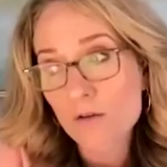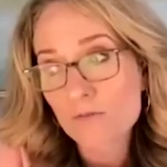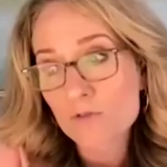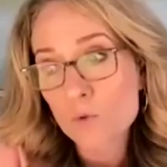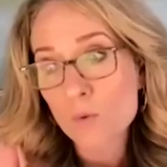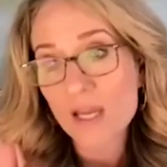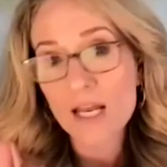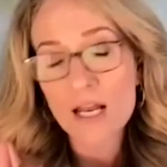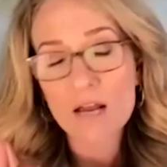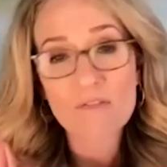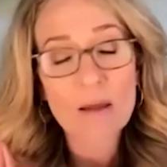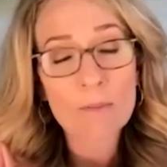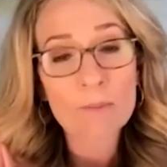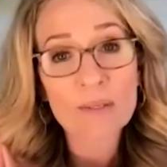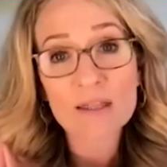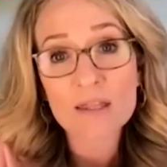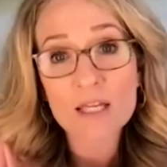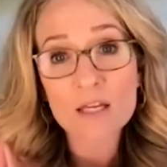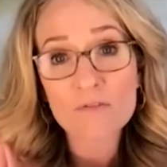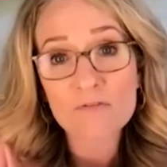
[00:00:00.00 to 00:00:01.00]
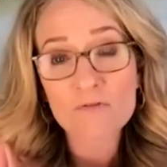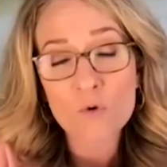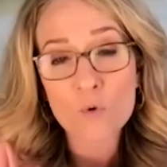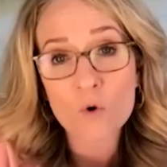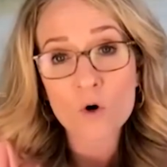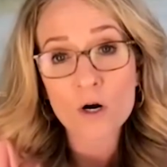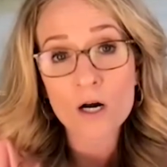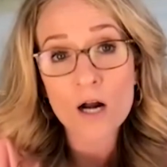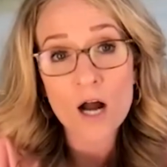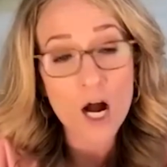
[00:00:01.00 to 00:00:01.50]
We can have empathy
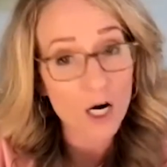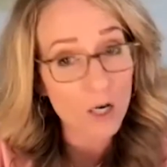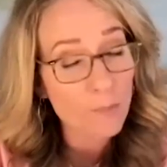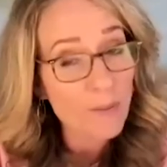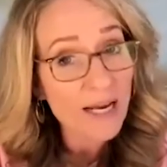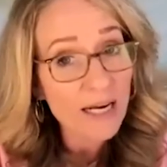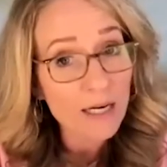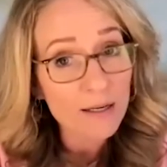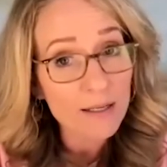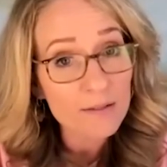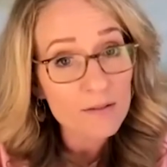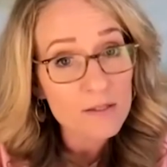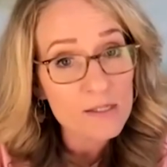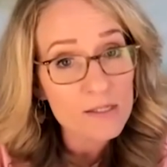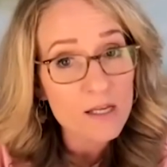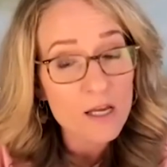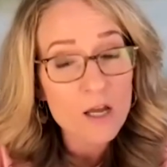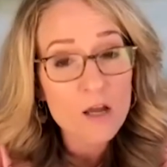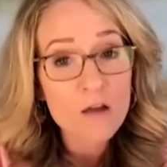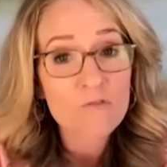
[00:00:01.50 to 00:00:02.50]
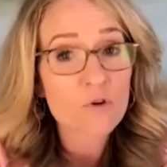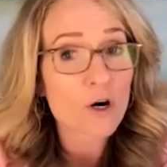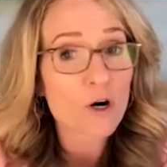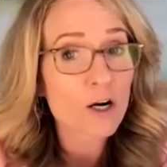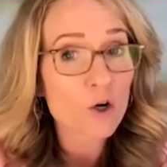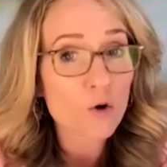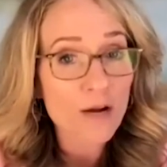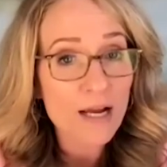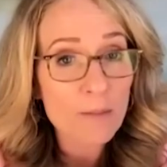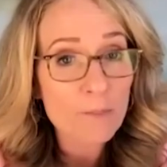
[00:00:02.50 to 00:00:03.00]
for our parents, for our
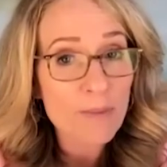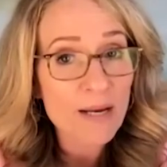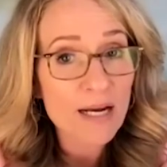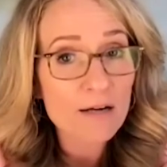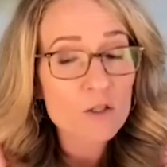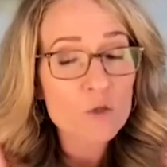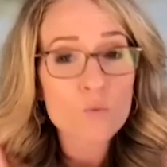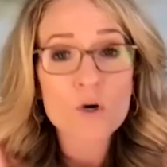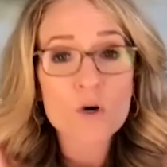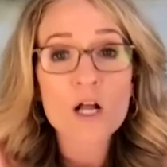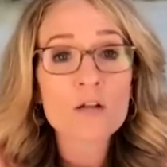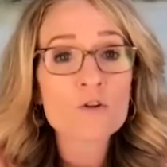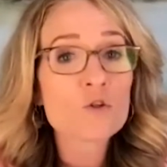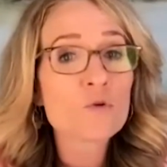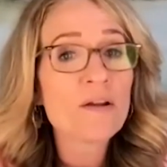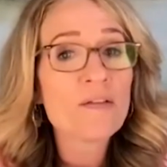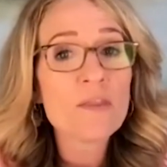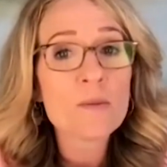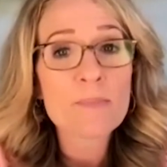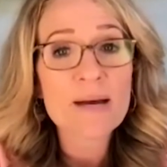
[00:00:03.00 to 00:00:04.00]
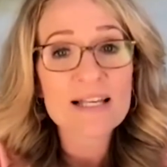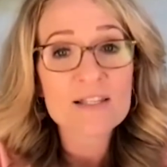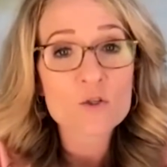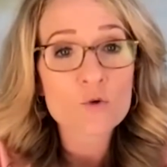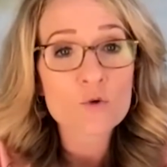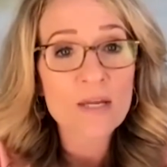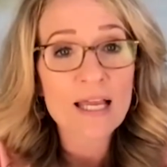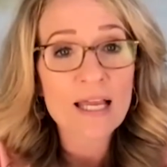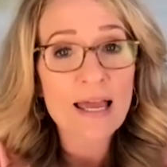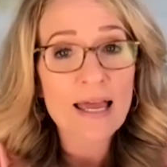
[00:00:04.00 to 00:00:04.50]
grandparents. We're all doing the best
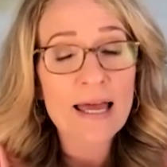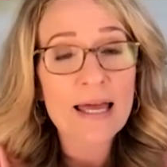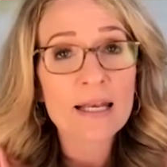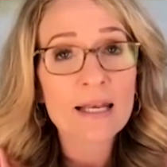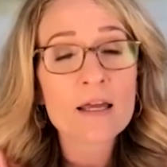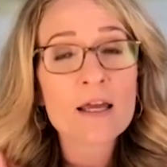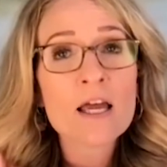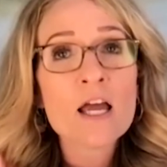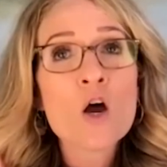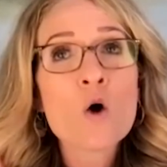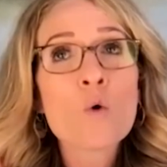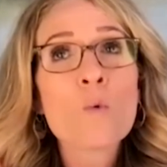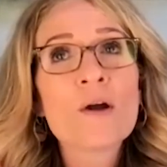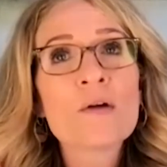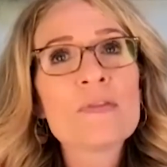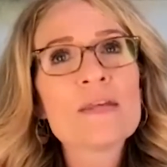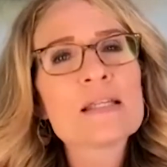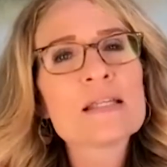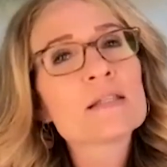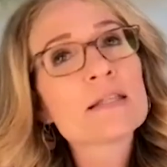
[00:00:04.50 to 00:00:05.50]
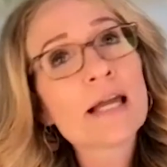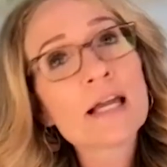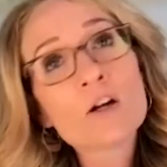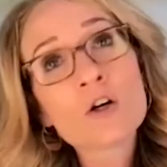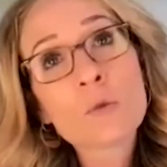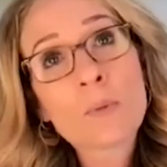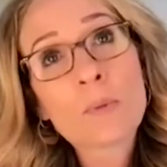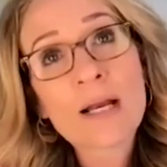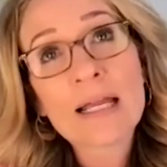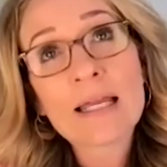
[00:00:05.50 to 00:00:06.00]
we can. Where this
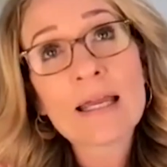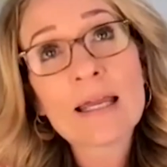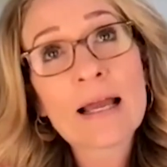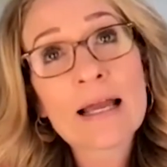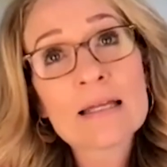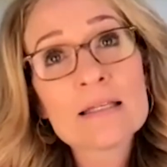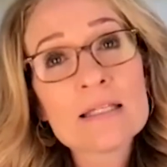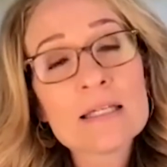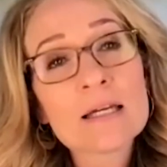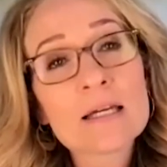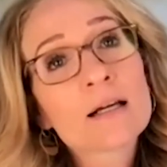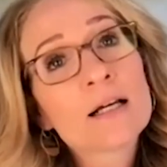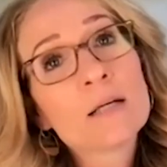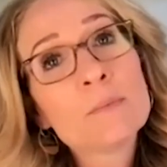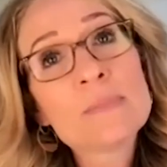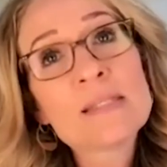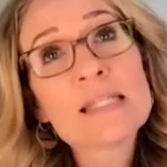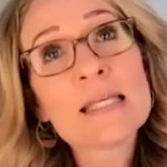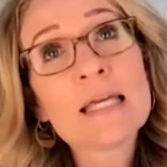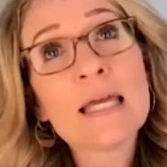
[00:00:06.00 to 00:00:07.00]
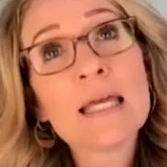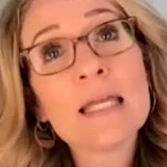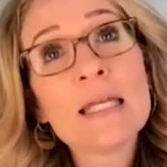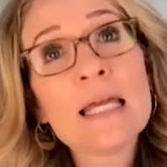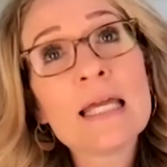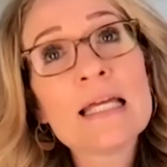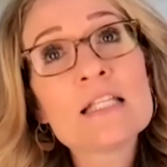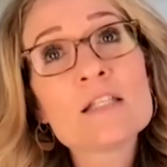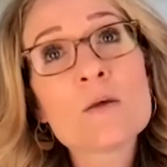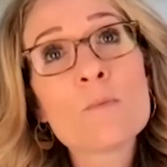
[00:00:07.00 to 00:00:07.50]
cycle breaking idea comes in
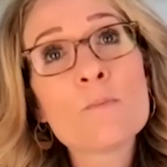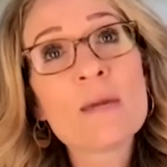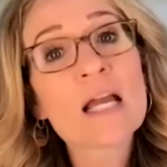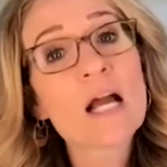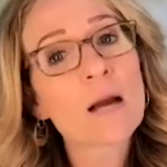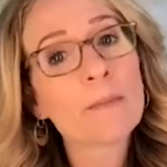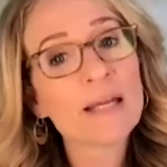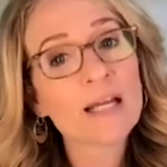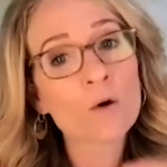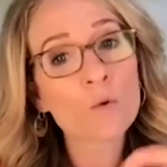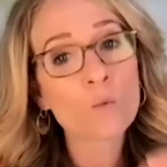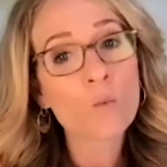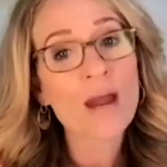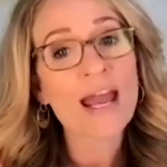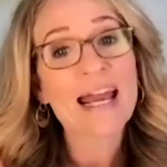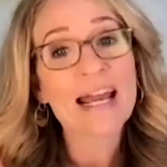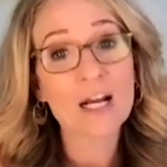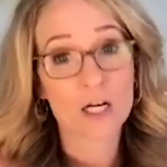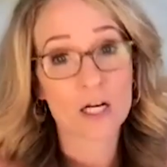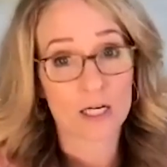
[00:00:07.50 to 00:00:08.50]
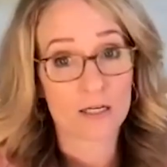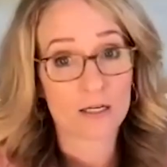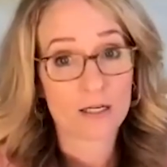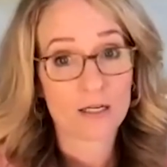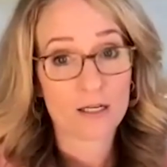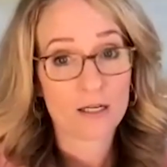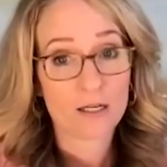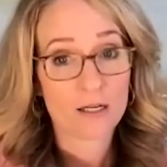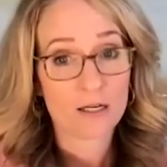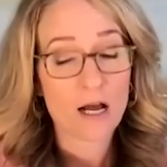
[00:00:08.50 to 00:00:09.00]
is becoming aware
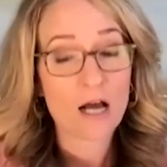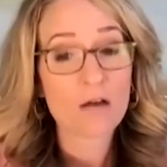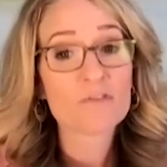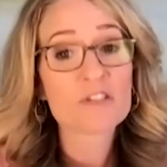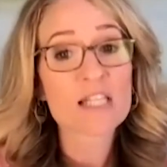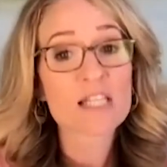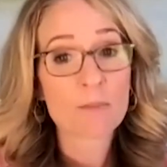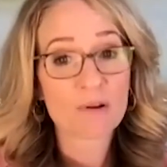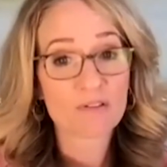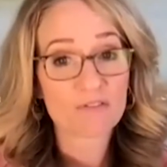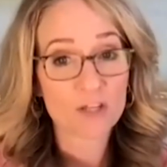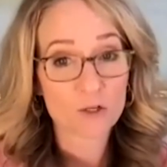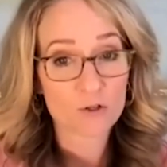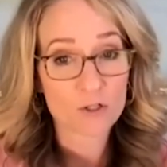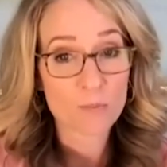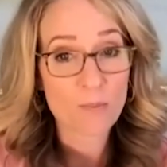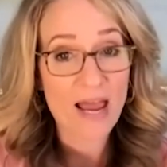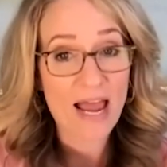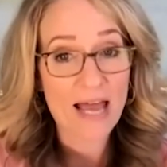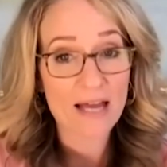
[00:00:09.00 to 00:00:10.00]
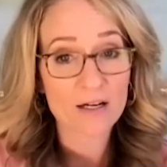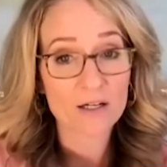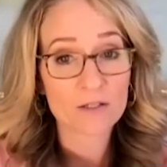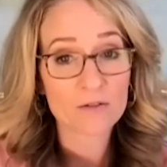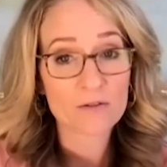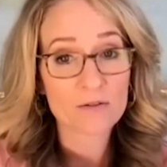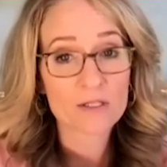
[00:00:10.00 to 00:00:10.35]
of some of those patterns.